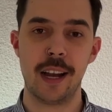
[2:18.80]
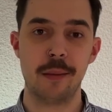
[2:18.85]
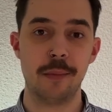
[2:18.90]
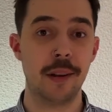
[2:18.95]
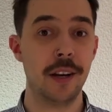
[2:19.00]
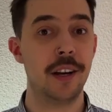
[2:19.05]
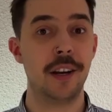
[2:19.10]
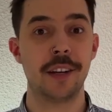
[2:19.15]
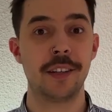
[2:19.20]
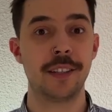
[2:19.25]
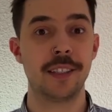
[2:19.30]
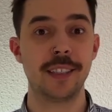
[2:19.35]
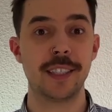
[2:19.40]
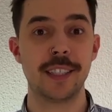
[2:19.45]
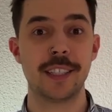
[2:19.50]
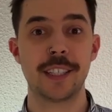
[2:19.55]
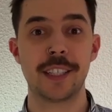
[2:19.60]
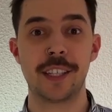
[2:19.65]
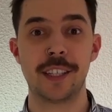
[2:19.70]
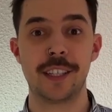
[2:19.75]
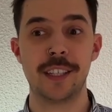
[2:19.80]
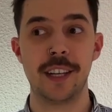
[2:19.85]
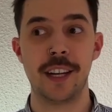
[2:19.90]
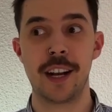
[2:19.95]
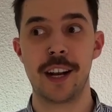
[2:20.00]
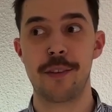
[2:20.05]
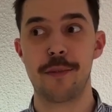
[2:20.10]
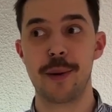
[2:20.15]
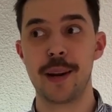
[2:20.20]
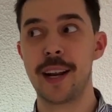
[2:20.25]
earlier on this year, and
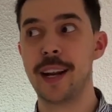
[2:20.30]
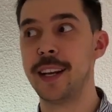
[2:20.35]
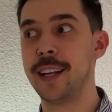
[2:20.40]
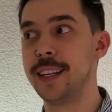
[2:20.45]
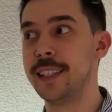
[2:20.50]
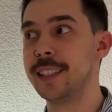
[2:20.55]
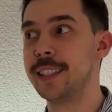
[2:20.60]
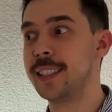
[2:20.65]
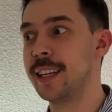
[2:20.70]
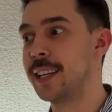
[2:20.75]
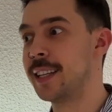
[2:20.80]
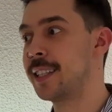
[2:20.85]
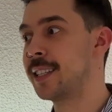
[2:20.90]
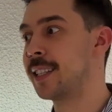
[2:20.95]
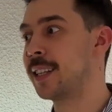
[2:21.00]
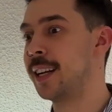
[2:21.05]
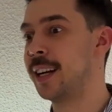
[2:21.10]
I realized that